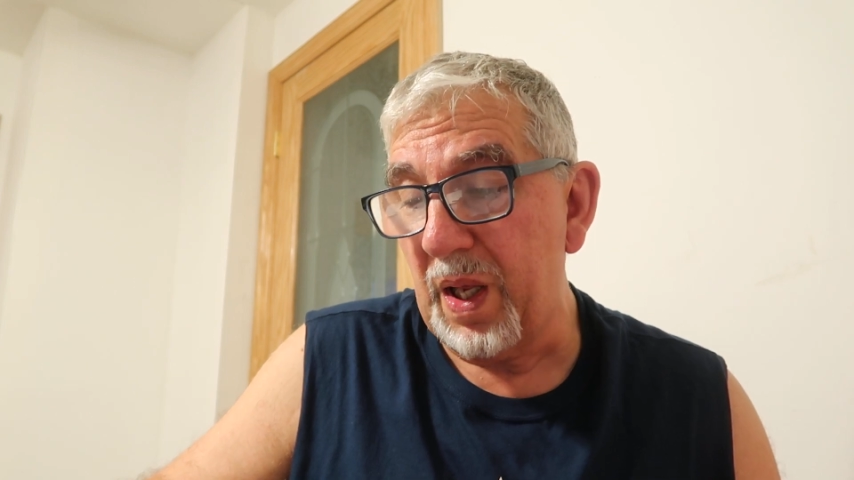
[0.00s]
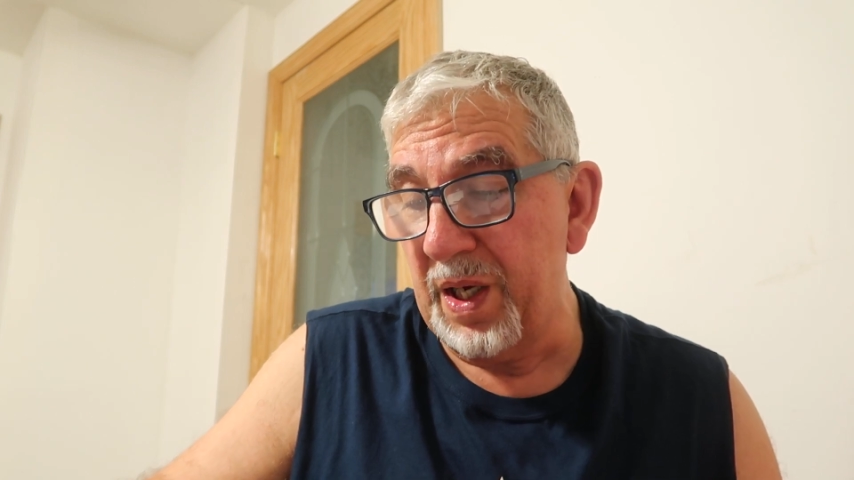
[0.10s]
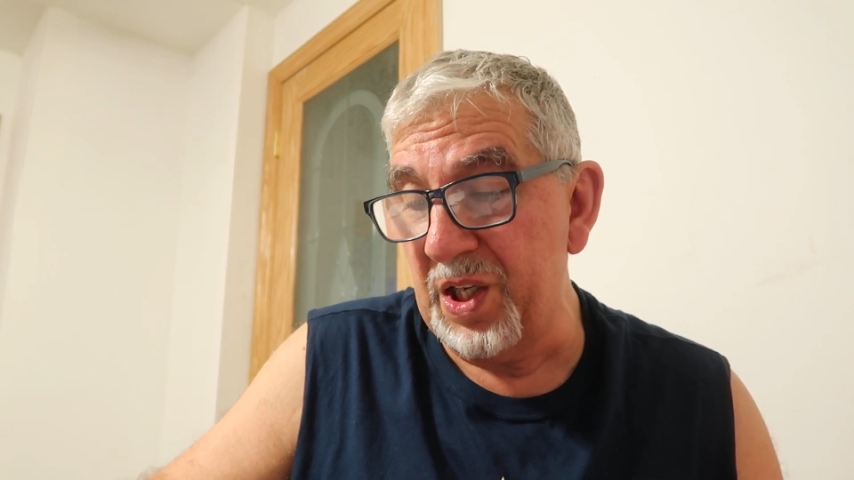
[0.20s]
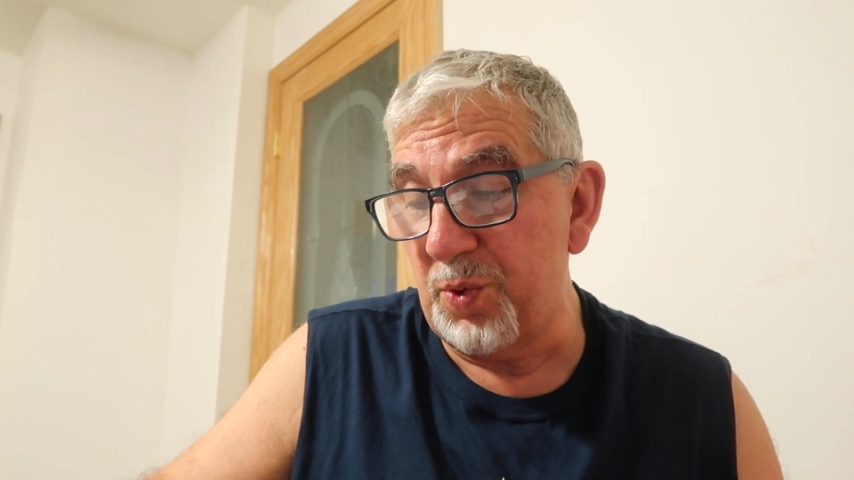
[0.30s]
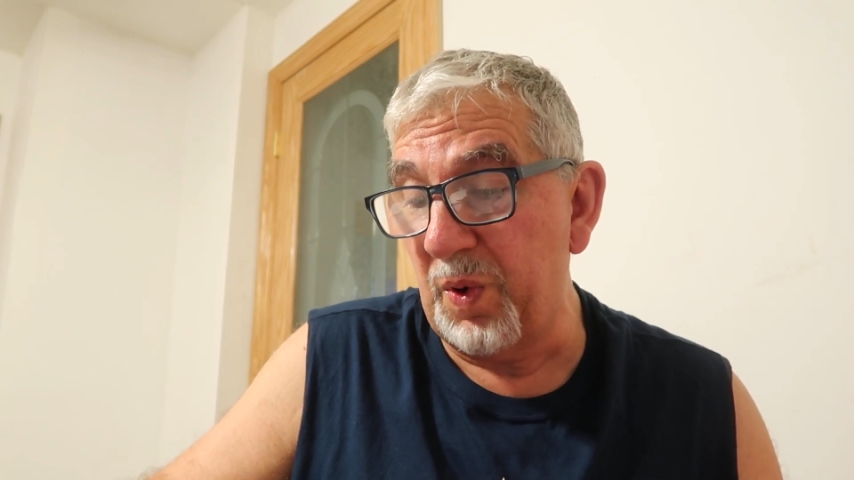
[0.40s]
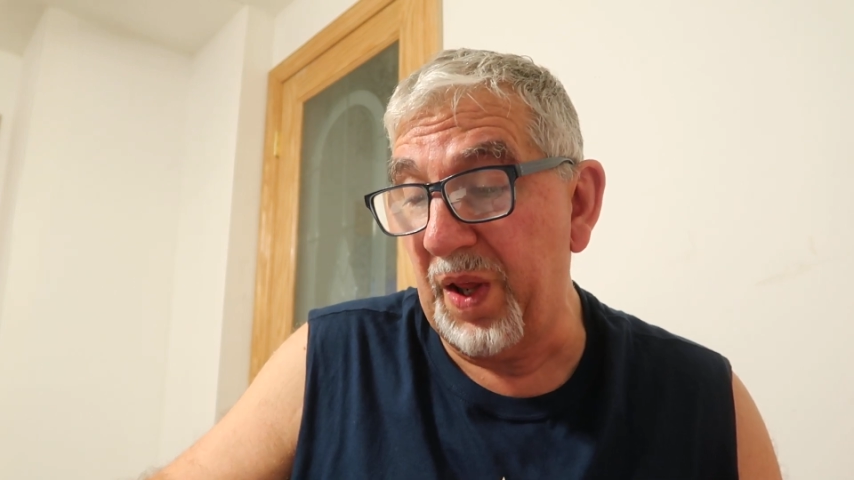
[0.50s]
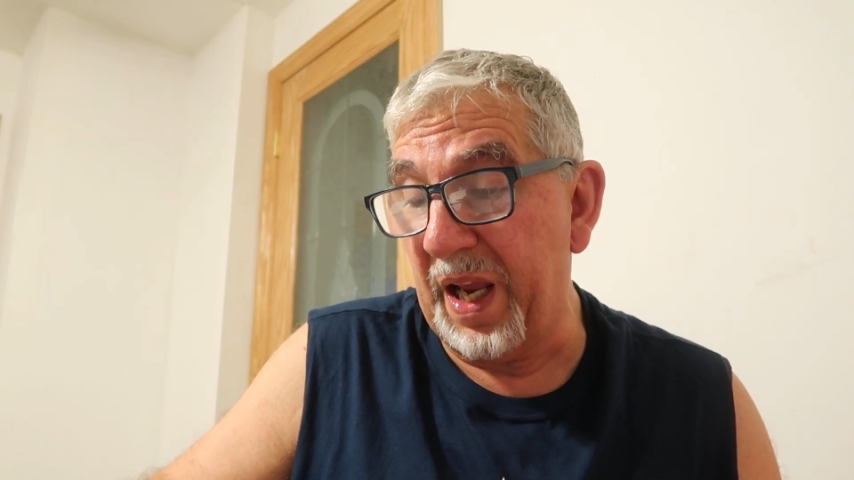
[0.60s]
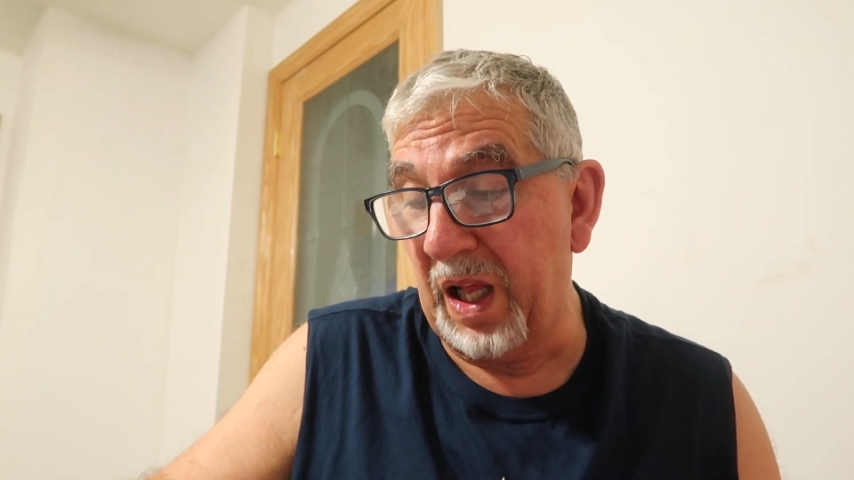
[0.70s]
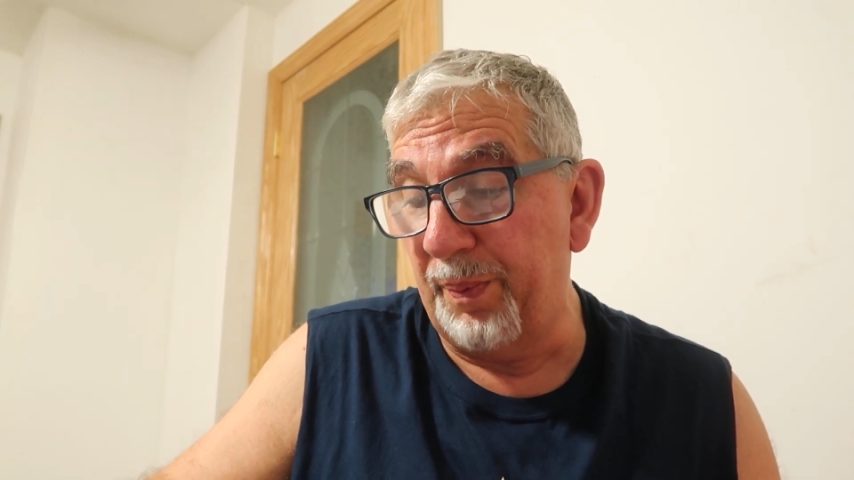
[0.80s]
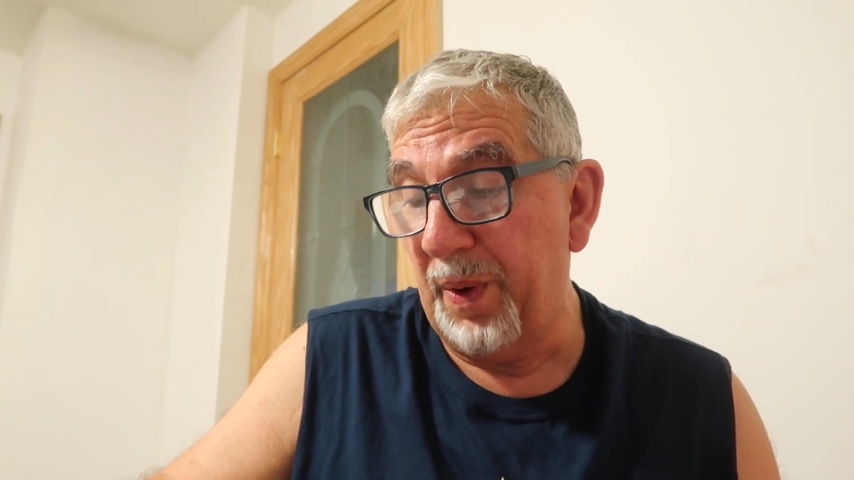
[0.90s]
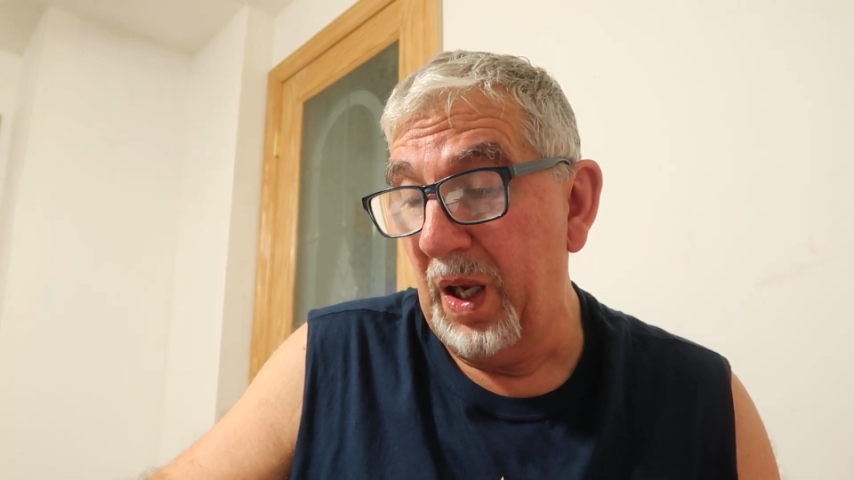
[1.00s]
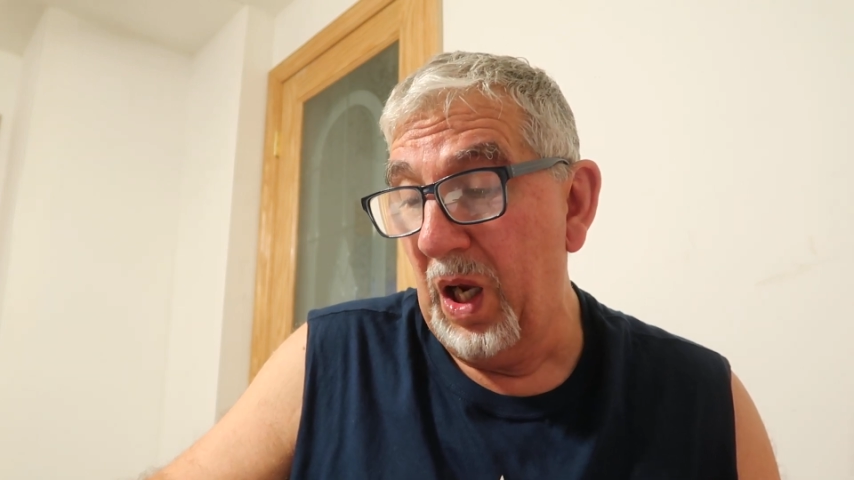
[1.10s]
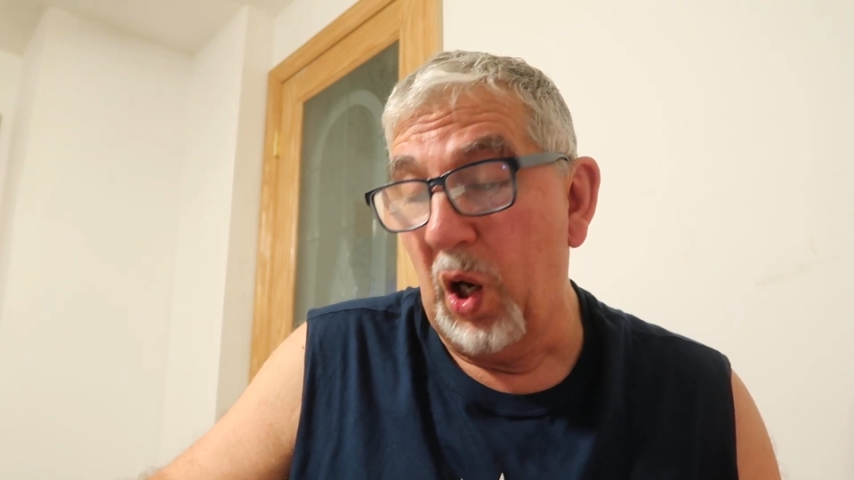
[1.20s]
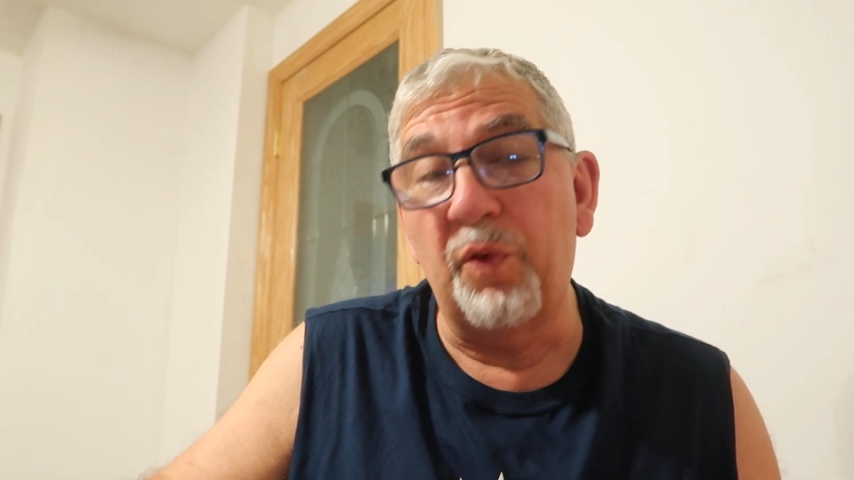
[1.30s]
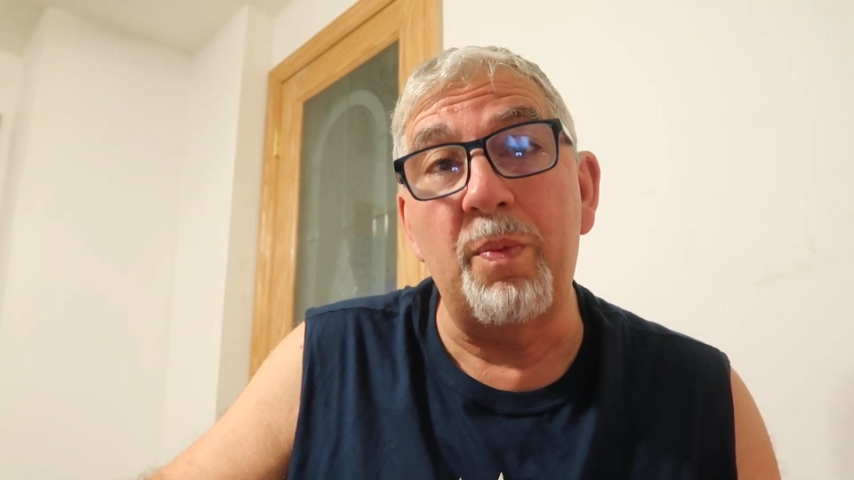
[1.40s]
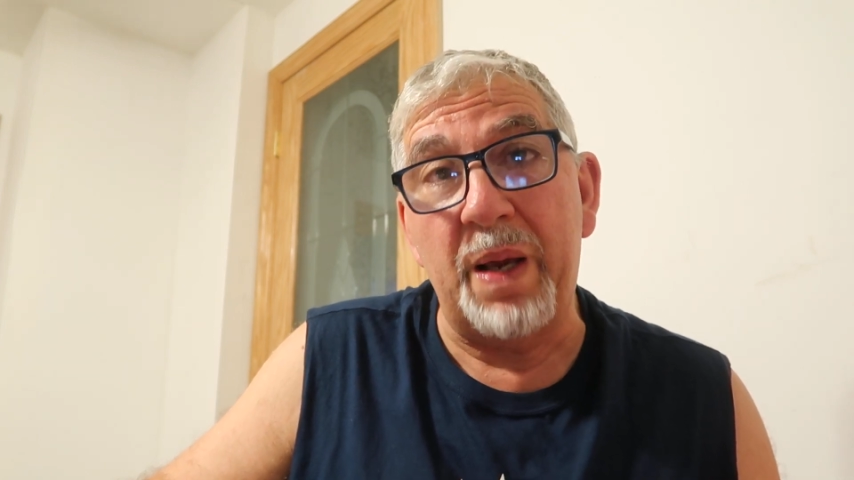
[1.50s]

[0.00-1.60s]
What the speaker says: each with the help of a